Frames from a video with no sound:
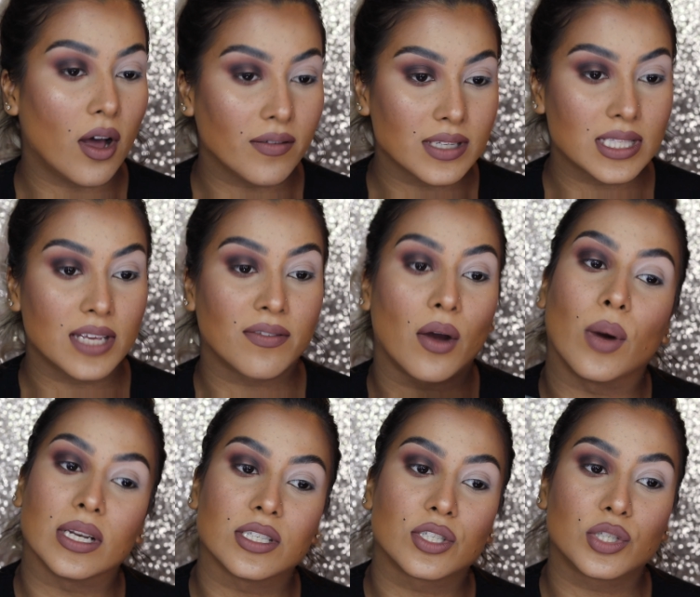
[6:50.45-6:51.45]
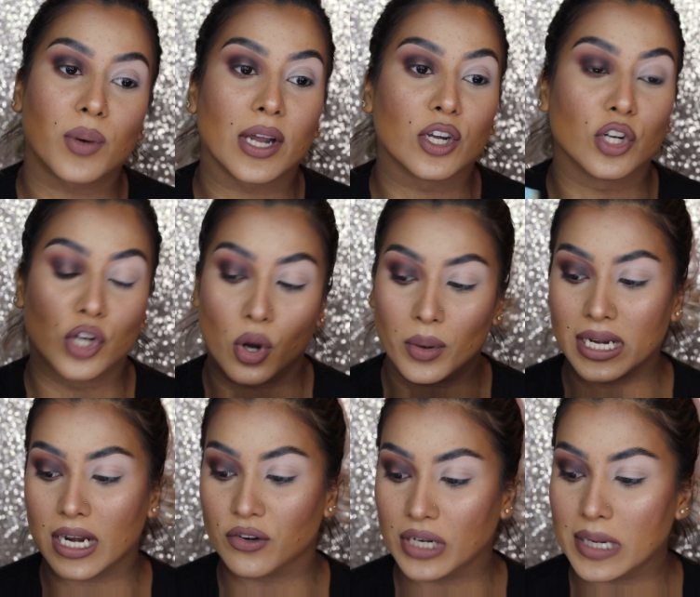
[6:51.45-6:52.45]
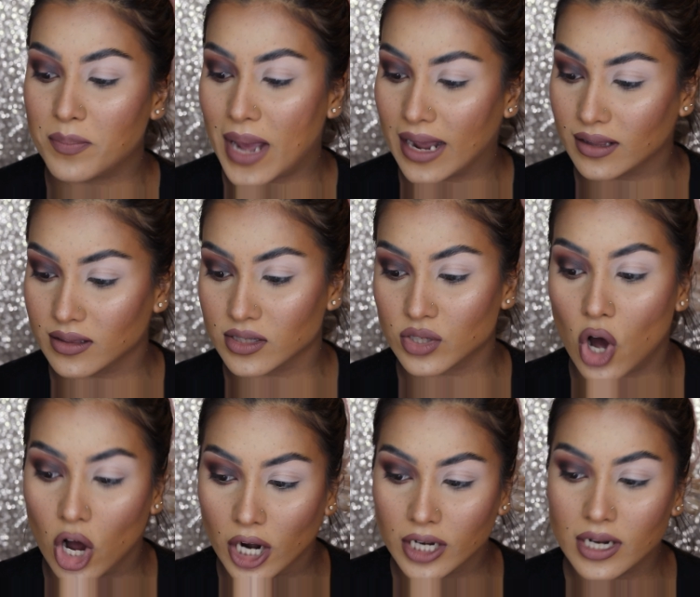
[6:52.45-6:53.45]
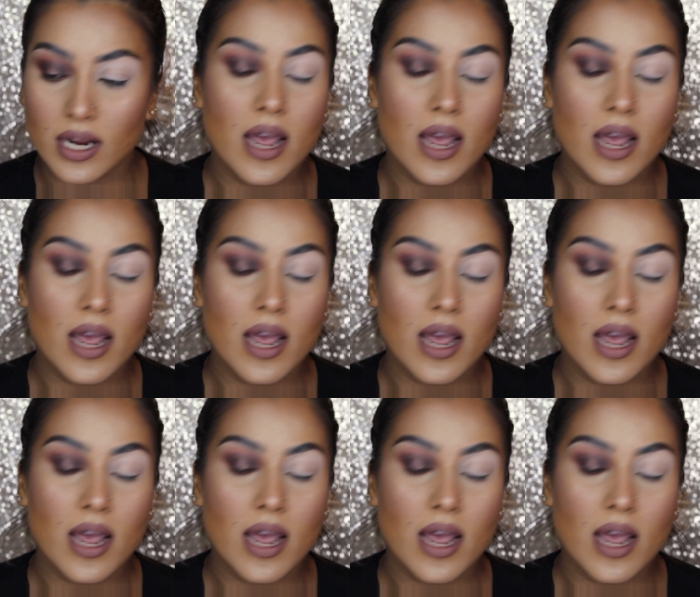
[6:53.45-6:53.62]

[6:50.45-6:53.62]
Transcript: Obviously, if I wanted to, I could go in and really pack this on,